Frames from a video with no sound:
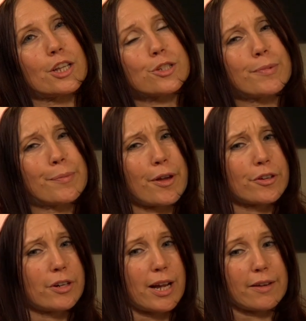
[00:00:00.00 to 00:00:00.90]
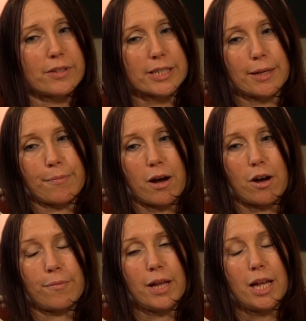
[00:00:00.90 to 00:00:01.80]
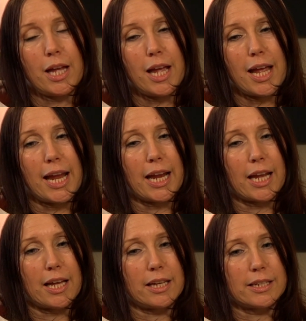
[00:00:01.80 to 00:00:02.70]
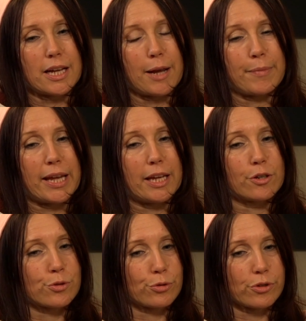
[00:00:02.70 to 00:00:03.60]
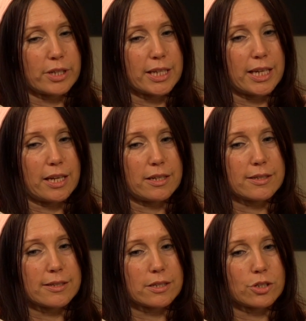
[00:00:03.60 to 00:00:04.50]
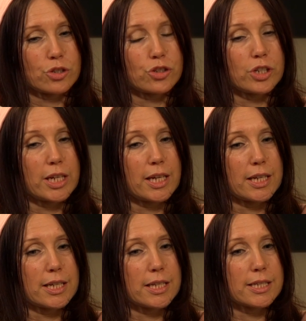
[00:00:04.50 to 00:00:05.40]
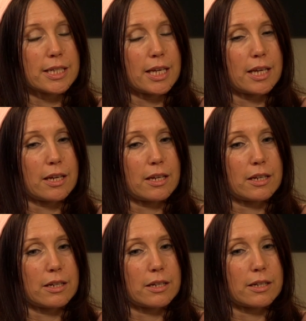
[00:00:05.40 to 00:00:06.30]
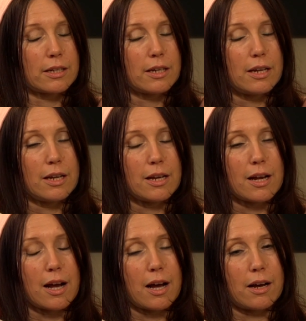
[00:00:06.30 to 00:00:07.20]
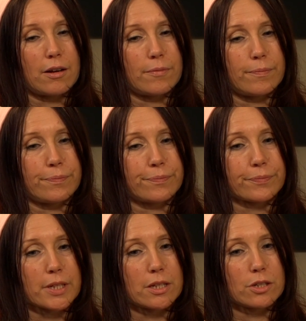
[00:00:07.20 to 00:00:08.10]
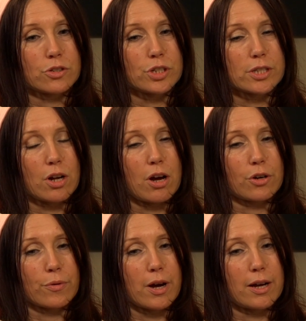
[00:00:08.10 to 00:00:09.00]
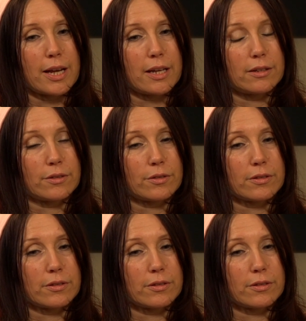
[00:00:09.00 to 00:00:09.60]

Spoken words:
So my brother and I have the same mom, and I'm 8 years older than he is. She's in Ottawa, and